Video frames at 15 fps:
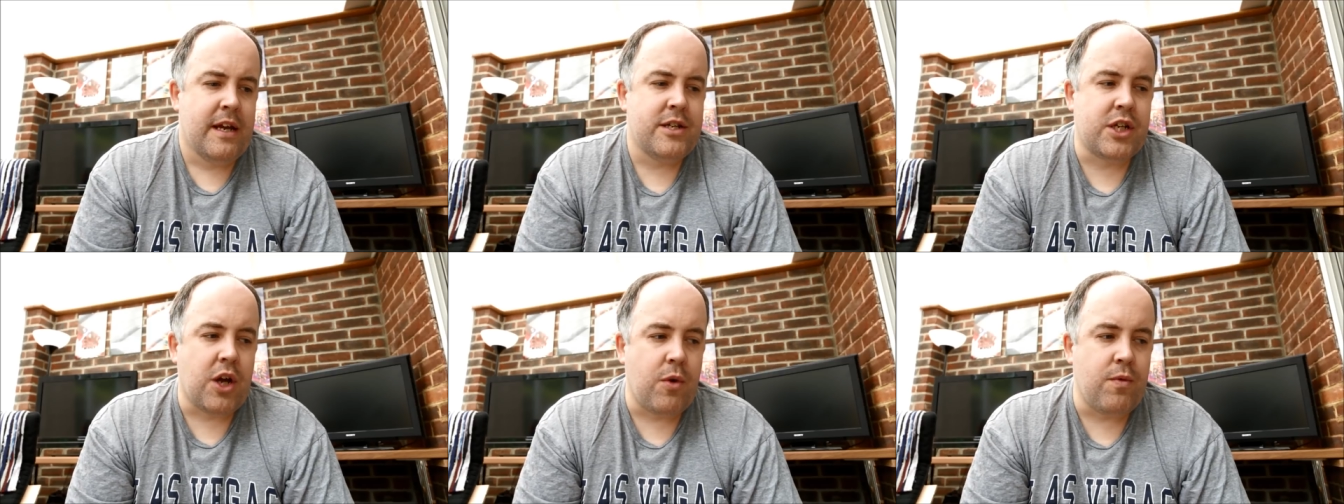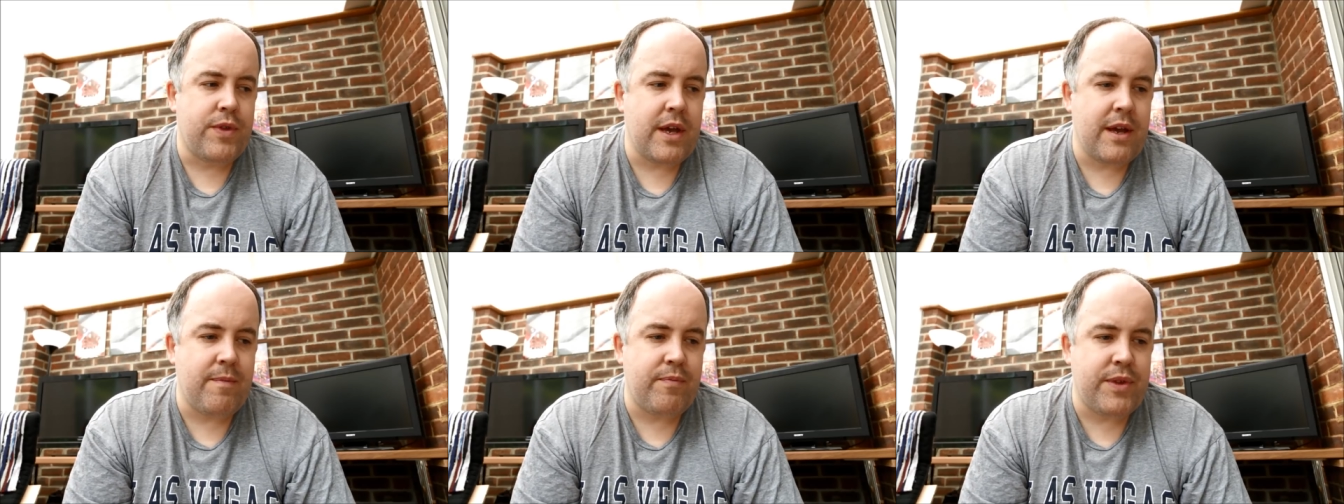So
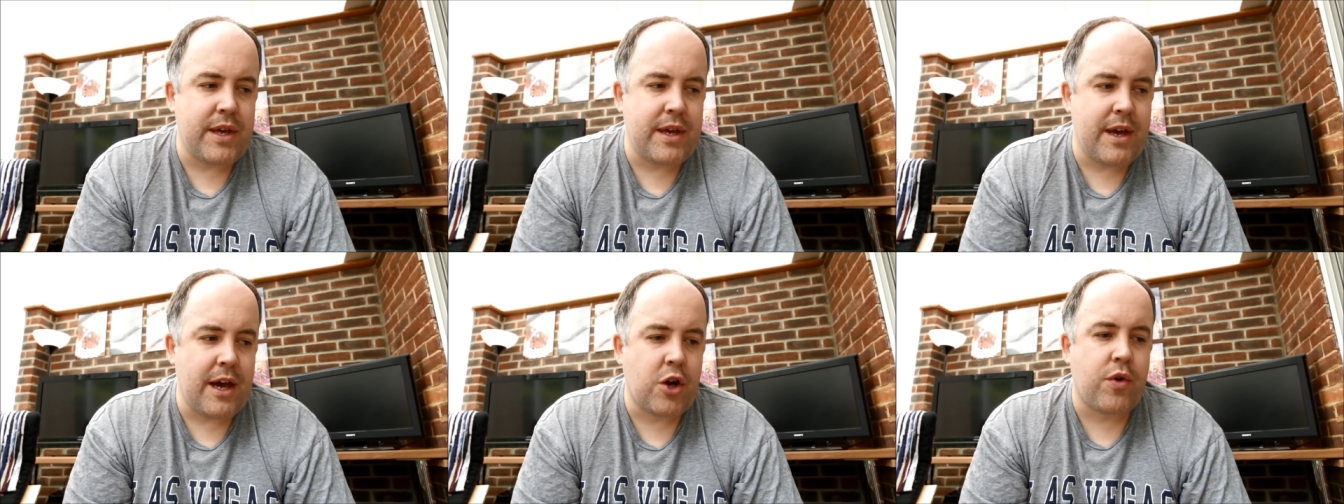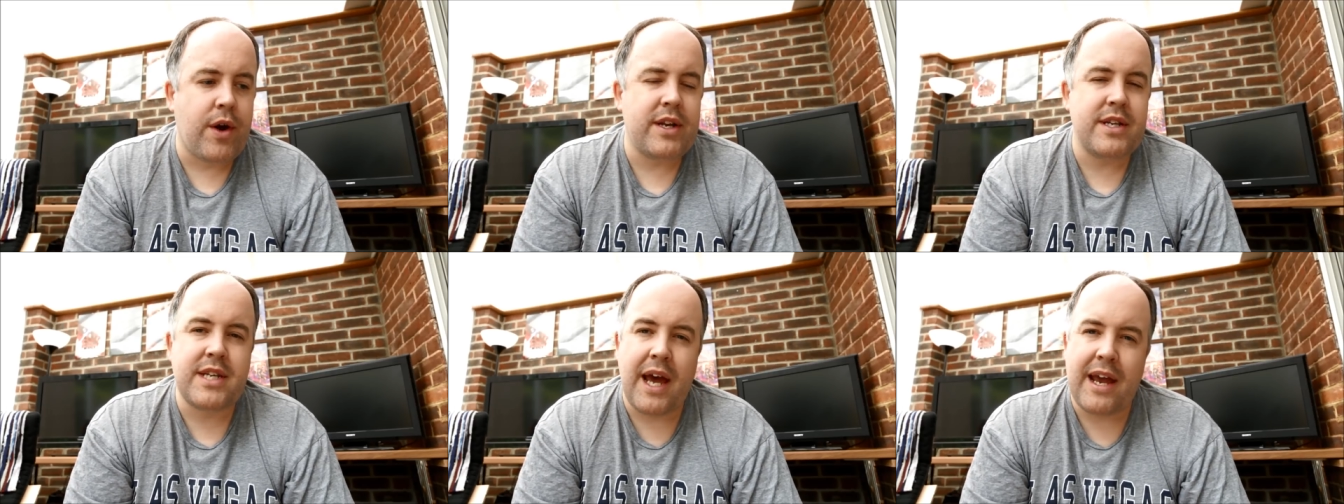the
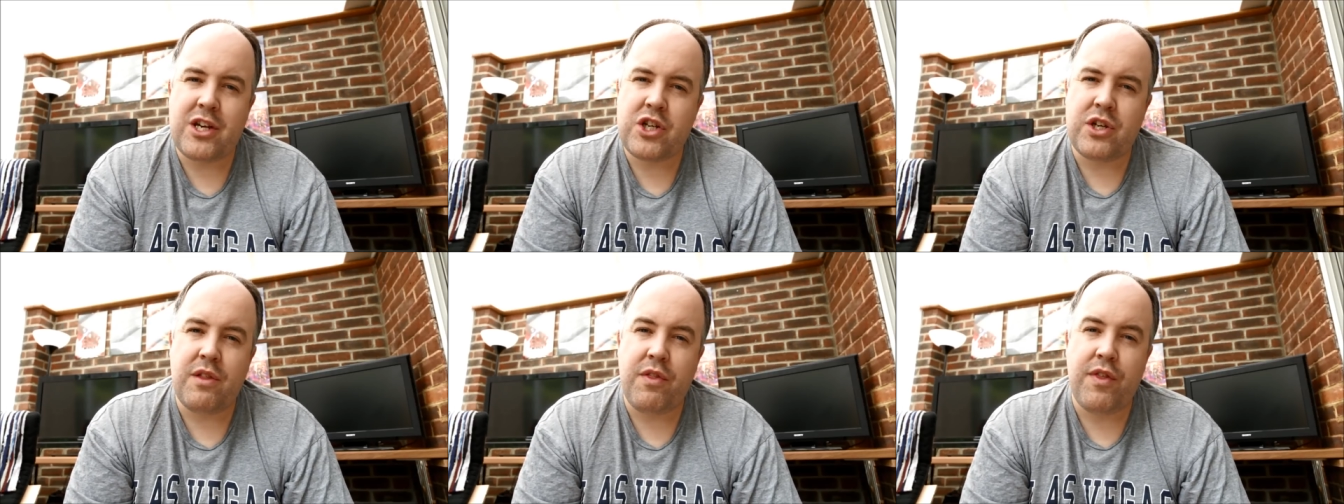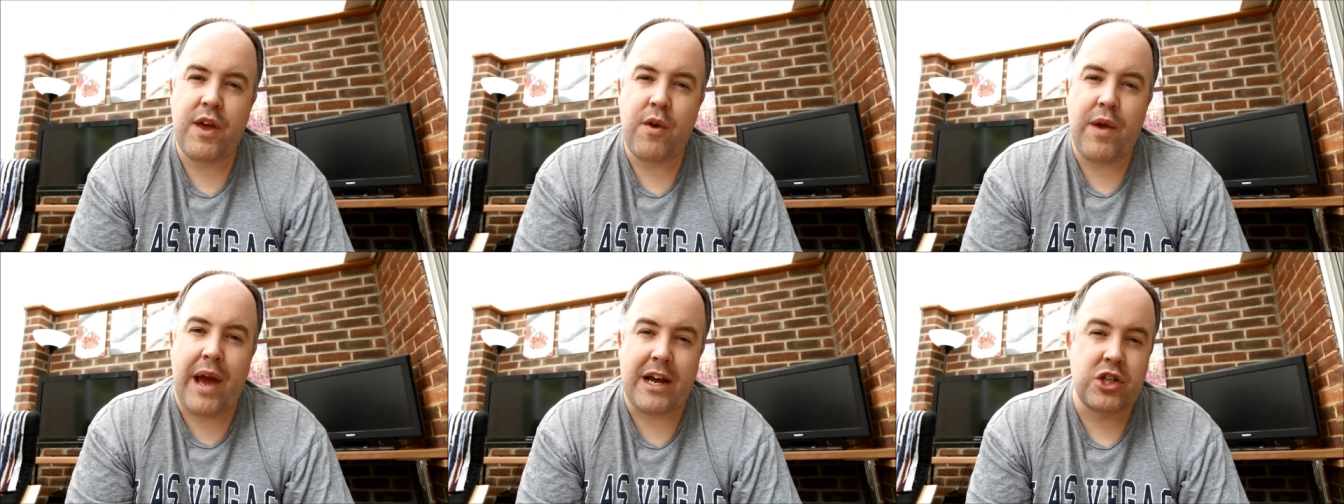accreditation, in
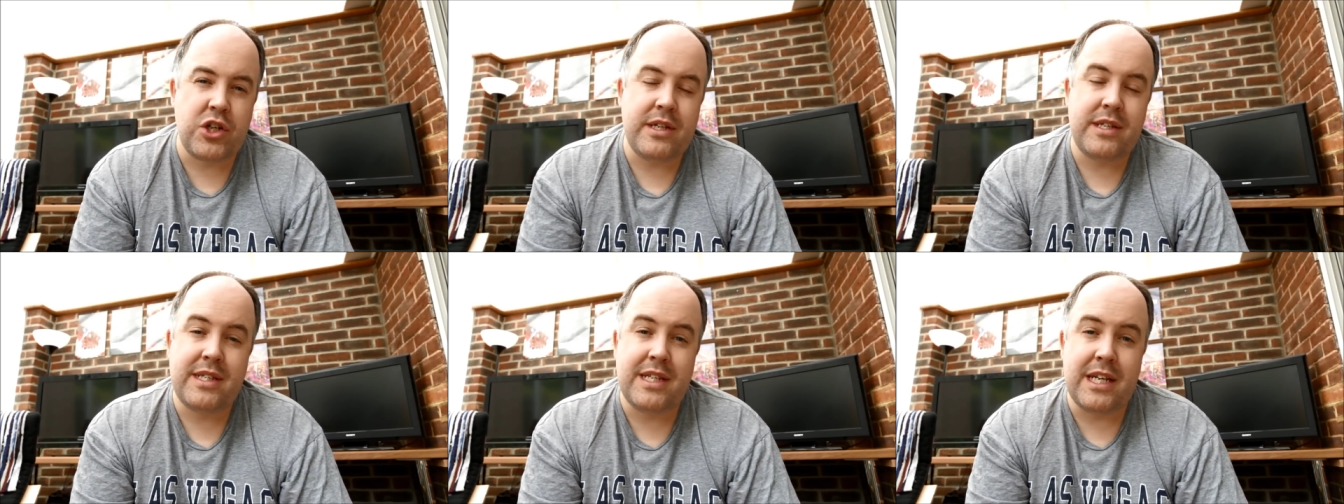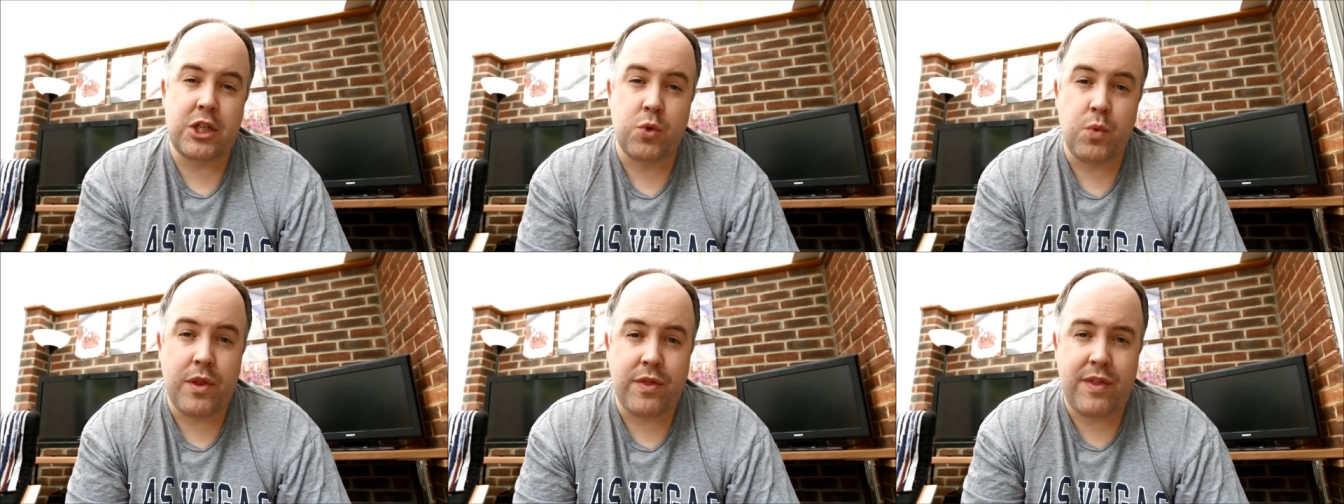theory, actually
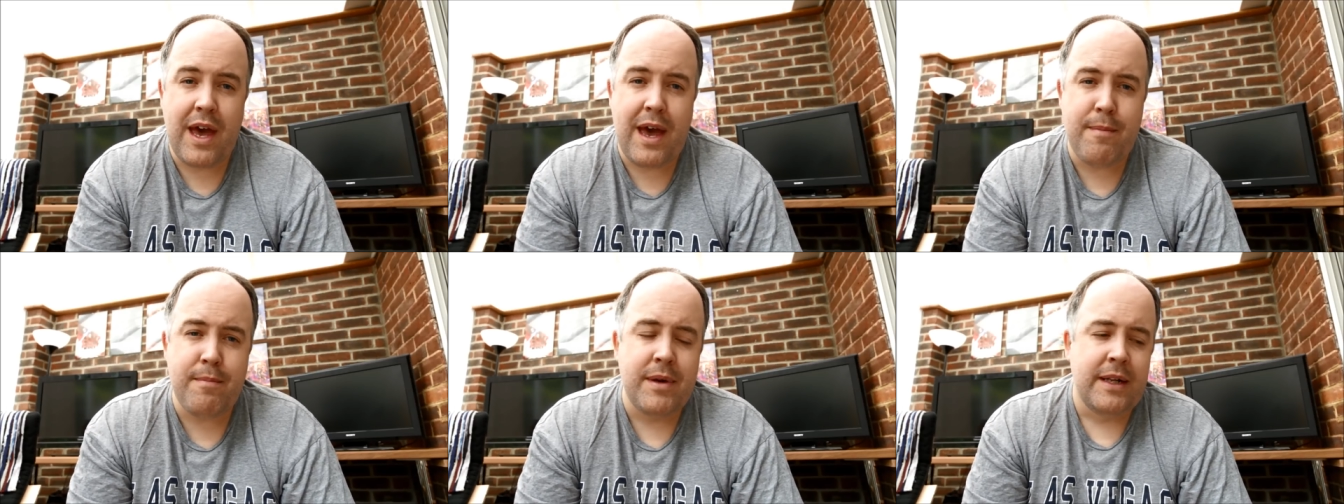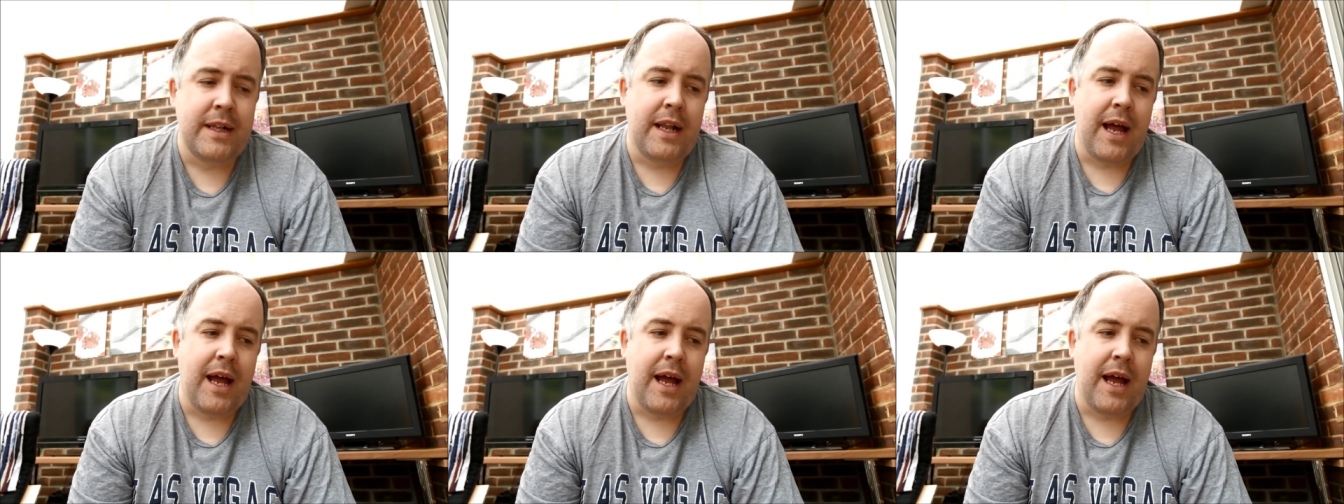sits with them,